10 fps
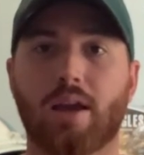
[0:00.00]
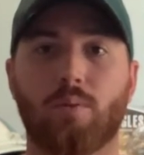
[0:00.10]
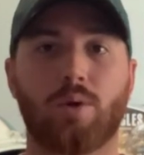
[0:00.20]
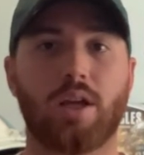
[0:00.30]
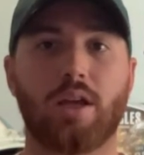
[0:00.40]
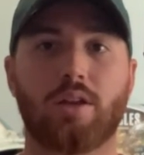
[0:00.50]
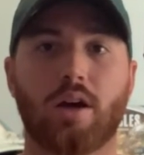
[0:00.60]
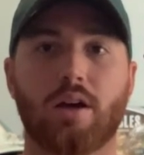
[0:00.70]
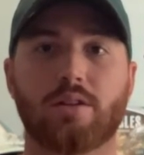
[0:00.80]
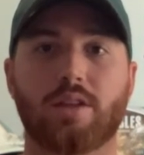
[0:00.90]
And when he
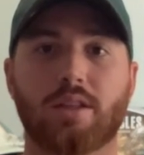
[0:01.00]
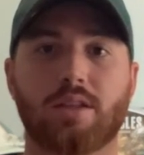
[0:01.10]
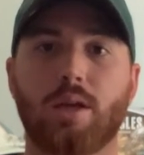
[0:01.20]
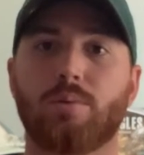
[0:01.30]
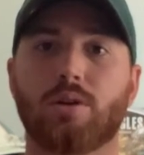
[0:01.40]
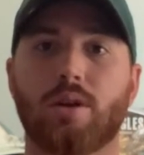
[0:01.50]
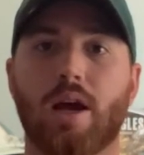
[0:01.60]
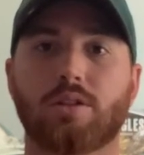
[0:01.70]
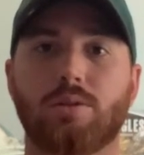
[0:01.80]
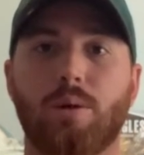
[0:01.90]
does, that team could
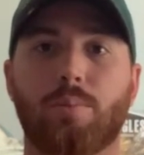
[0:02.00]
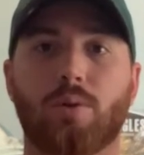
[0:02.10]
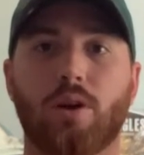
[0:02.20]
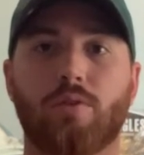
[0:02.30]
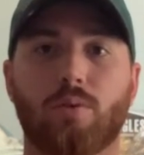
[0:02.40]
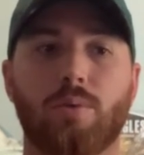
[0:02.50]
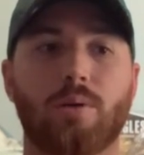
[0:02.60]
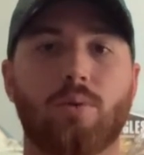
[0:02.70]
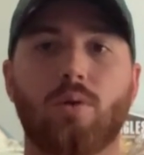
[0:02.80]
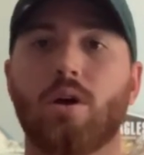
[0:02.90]
actually be pretty
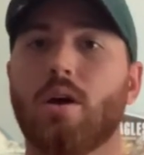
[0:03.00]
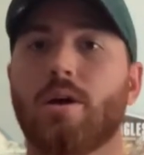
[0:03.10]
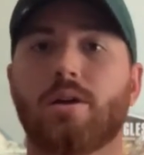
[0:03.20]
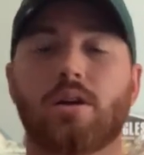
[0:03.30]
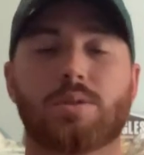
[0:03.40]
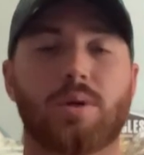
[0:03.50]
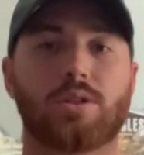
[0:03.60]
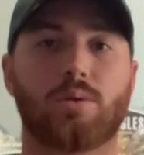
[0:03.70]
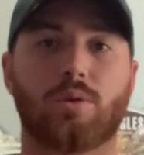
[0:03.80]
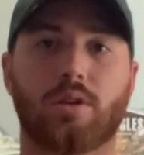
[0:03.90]
formidable,
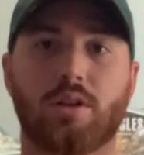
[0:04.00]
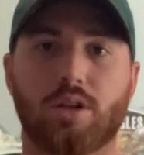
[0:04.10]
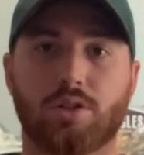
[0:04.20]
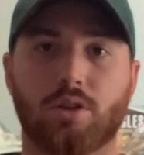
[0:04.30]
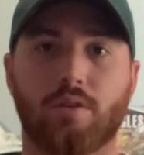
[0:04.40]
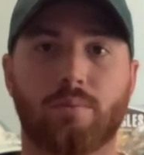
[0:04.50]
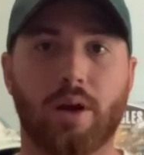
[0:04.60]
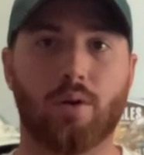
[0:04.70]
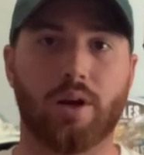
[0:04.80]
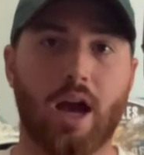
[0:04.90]
especially with the addition of
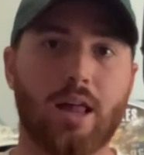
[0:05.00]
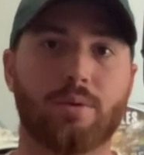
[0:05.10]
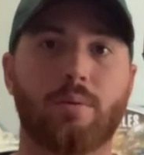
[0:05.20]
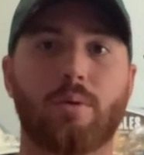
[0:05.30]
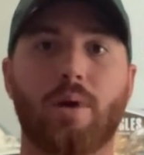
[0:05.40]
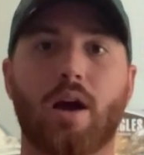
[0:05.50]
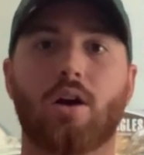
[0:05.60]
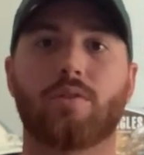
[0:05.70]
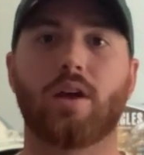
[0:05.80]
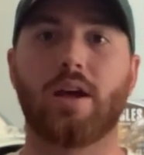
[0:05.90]
Michael Gallup coming back
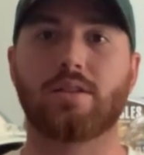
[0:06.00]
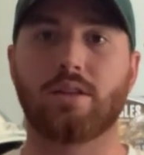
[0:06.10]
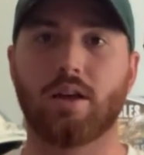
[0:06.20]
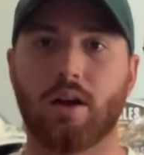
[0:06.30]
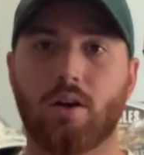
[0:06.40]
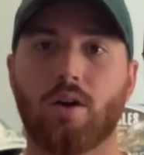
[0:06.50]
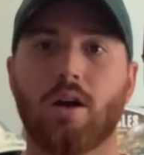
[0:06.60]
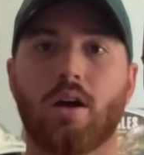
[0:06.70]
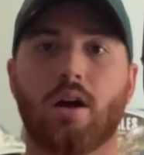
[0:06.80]
off the ACL.